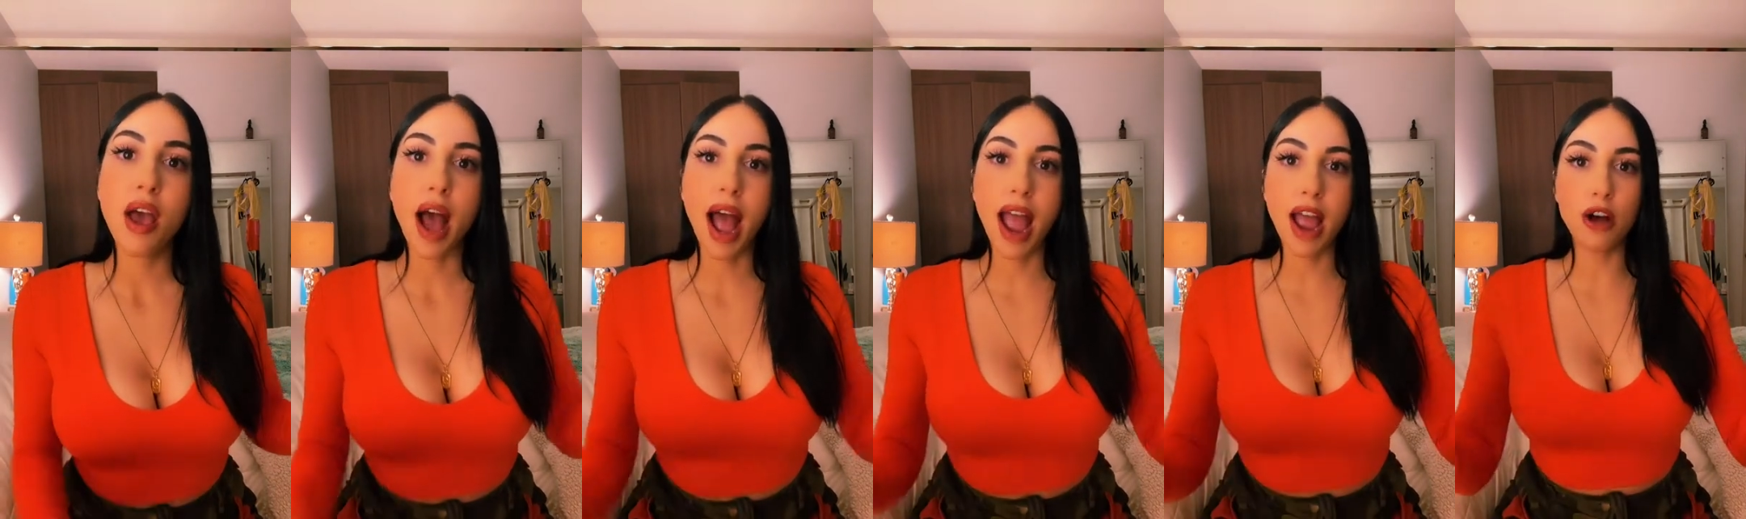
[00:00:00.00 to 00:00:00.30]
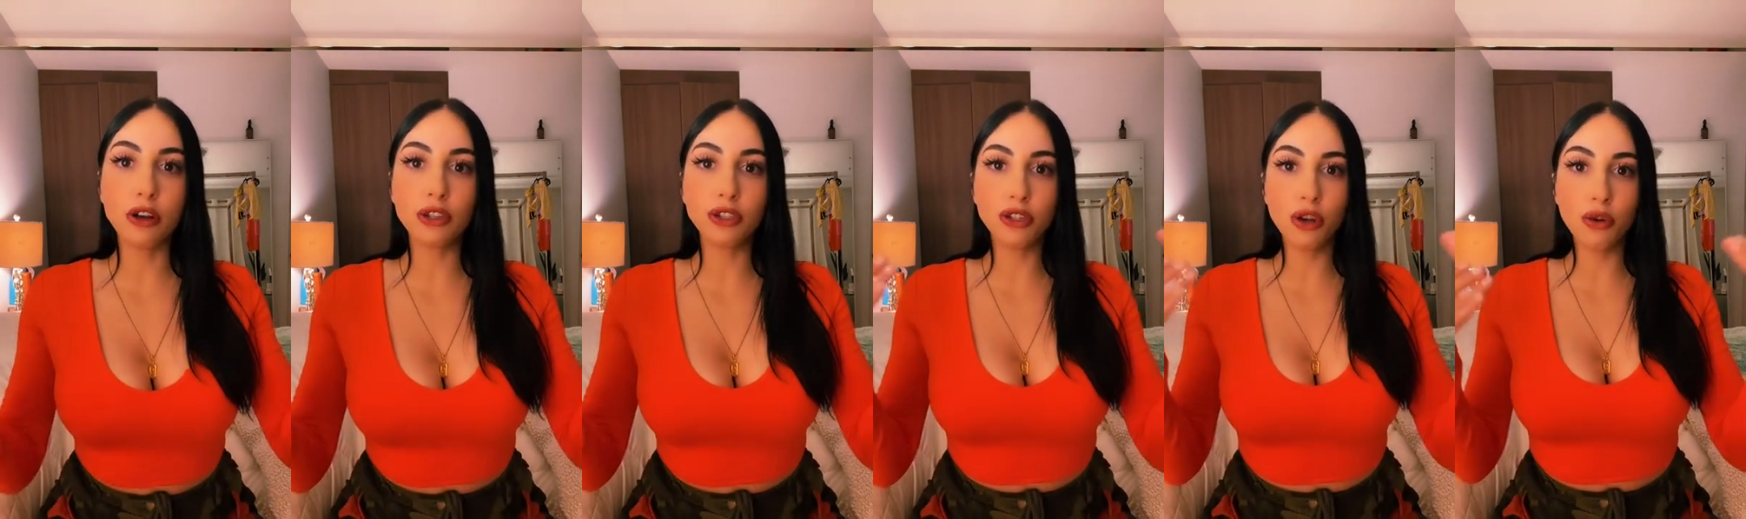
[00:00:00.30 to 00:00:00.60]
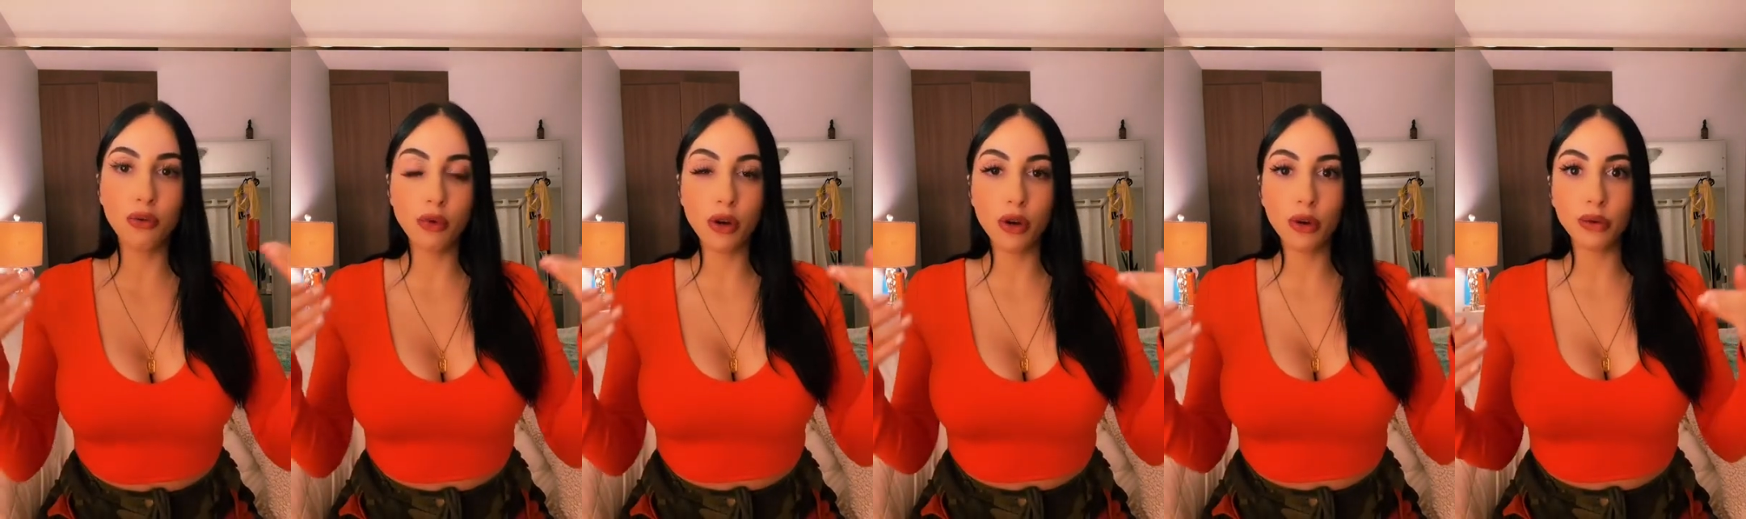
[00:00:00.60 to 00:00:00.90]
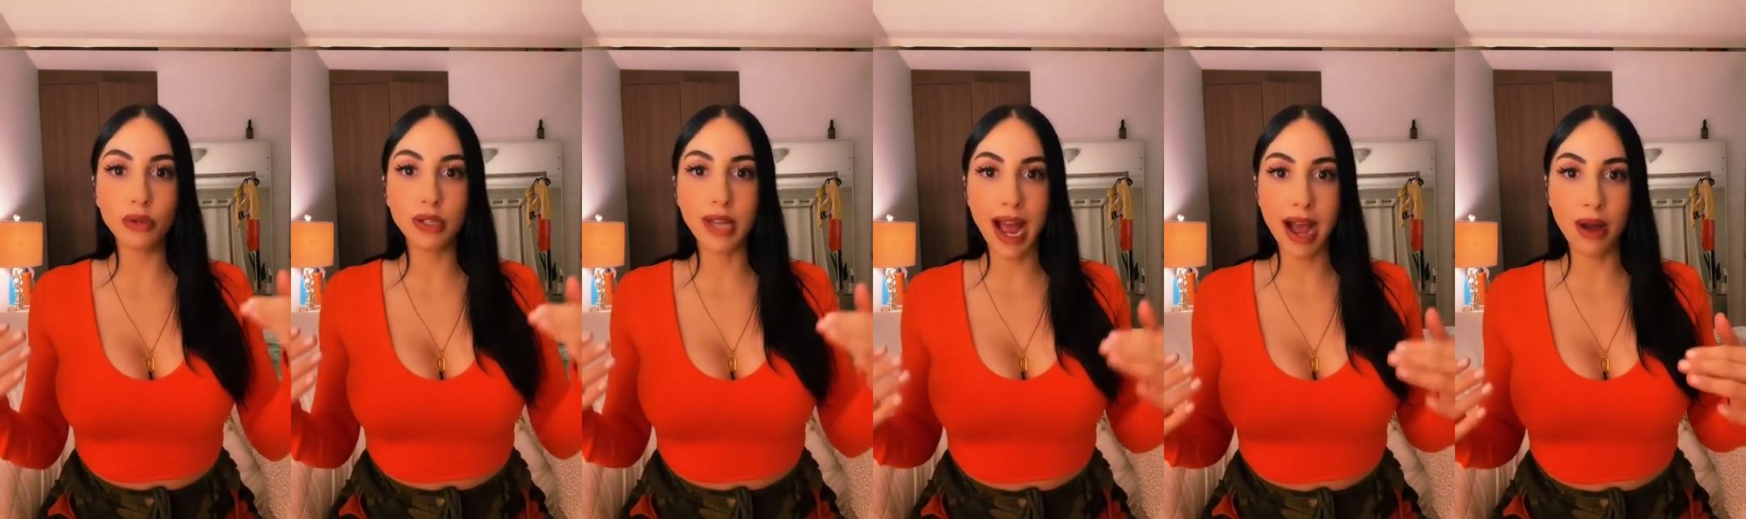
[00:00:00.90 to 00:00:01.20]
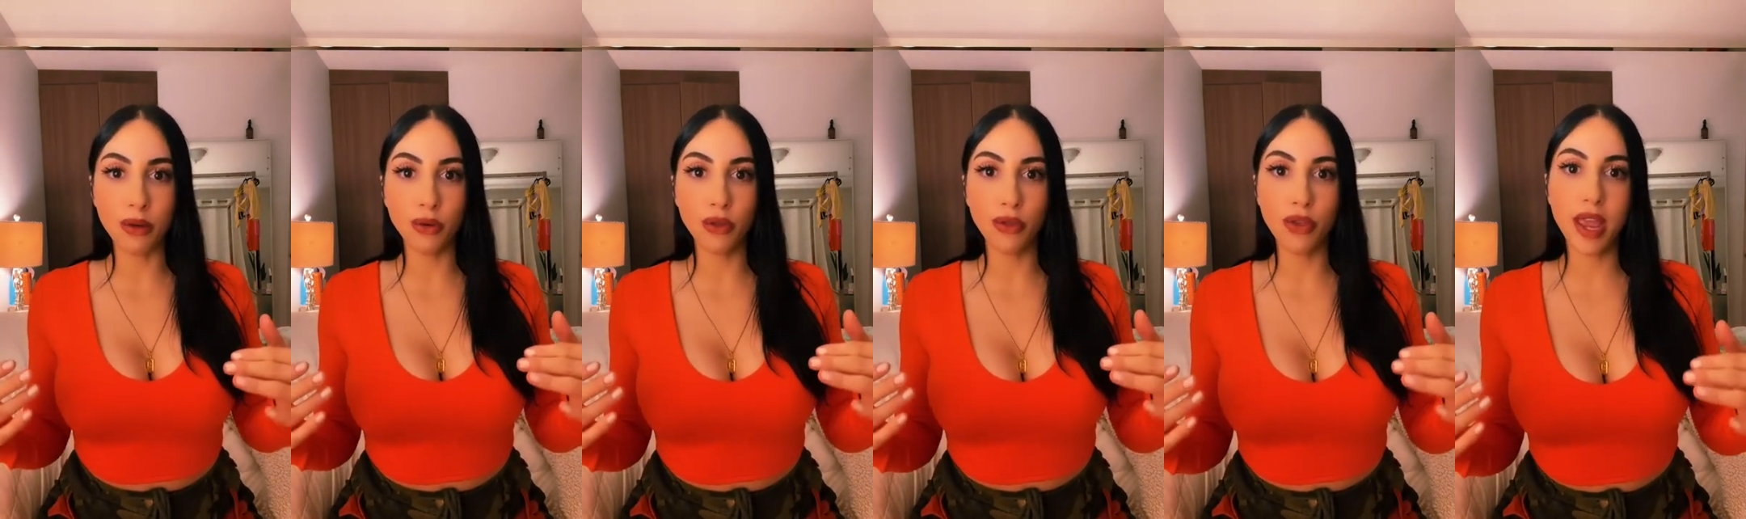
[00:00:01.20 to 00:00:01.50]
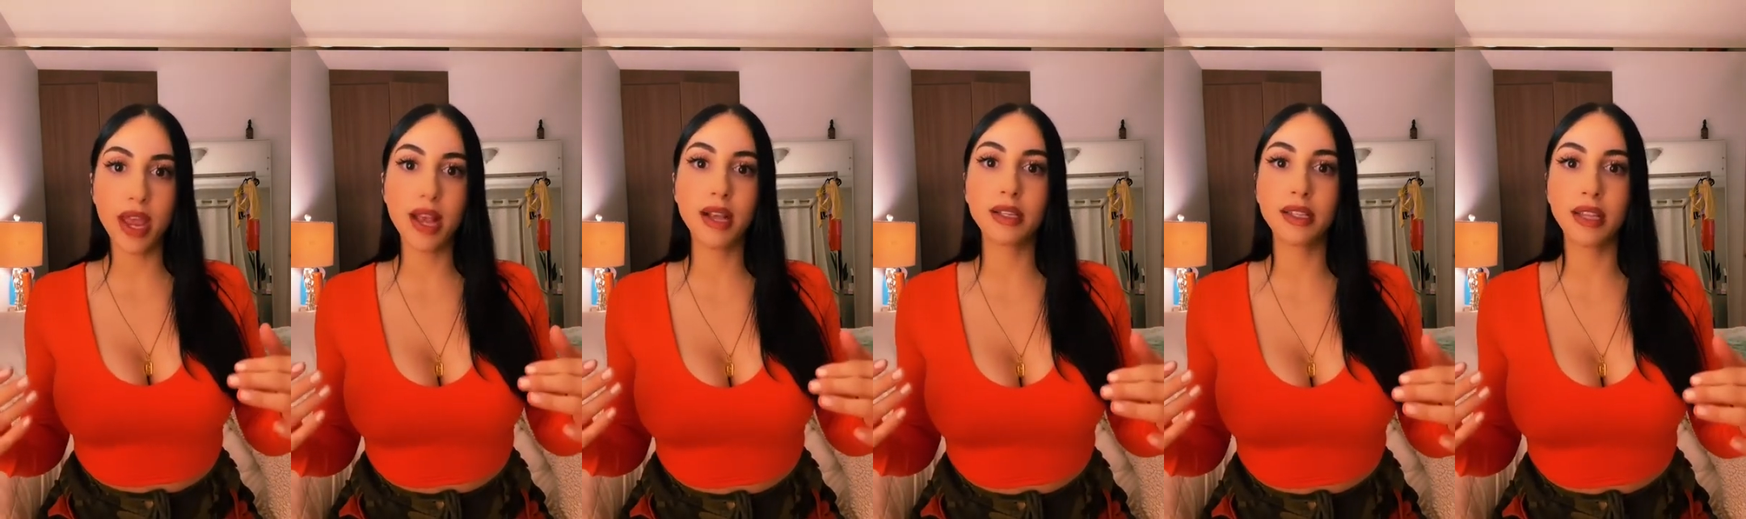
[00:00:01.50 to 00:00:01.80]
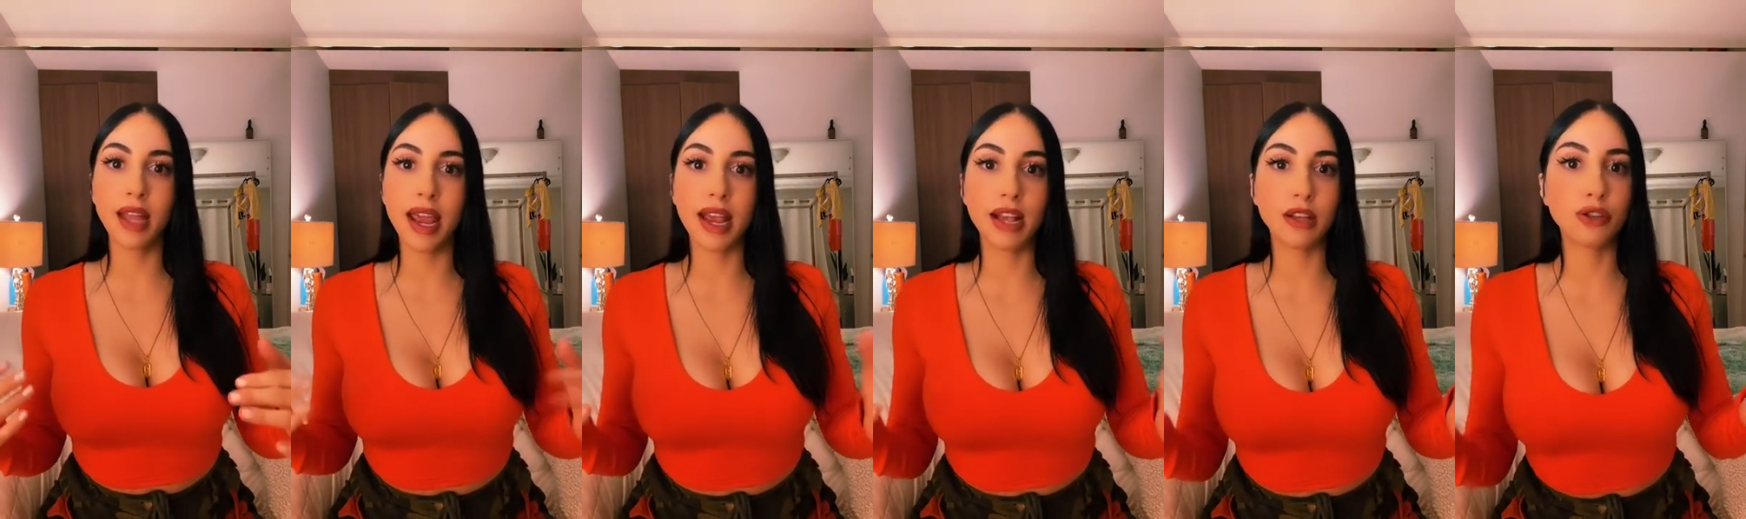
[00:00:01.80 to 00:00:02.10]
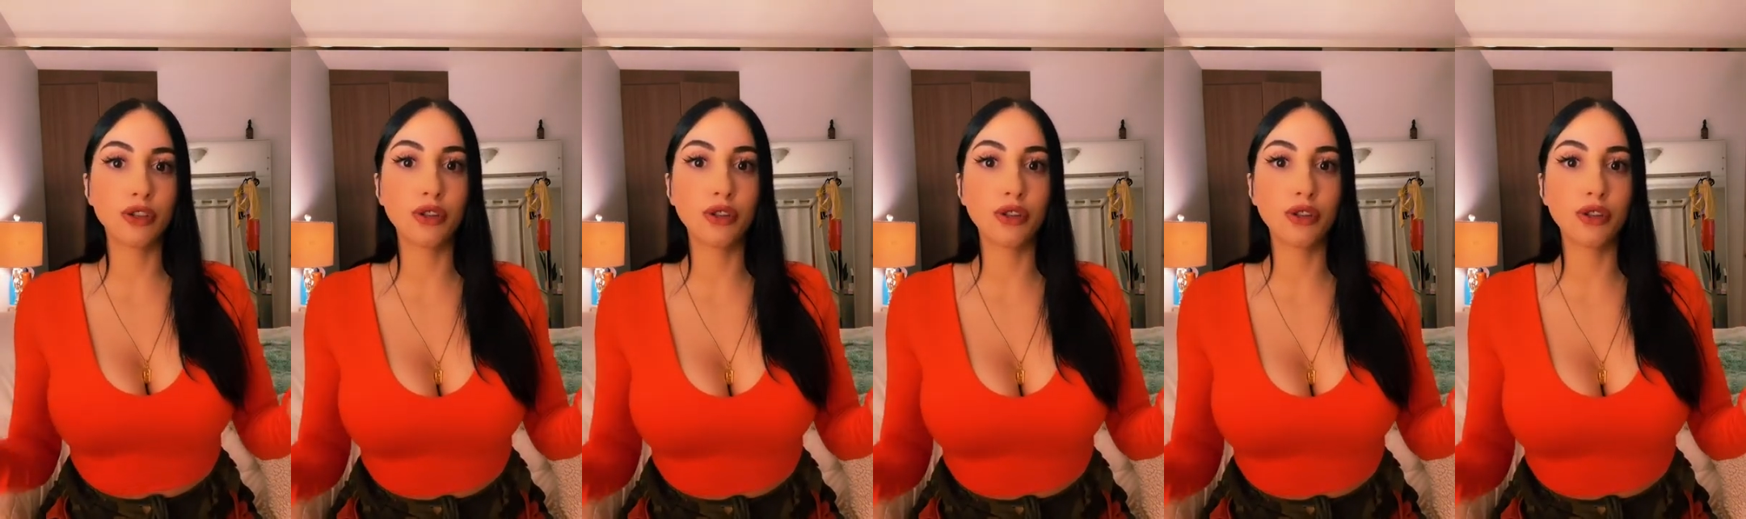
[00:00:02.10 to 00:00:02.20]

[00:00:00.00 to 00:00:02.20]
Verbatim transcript: I also wrote down things like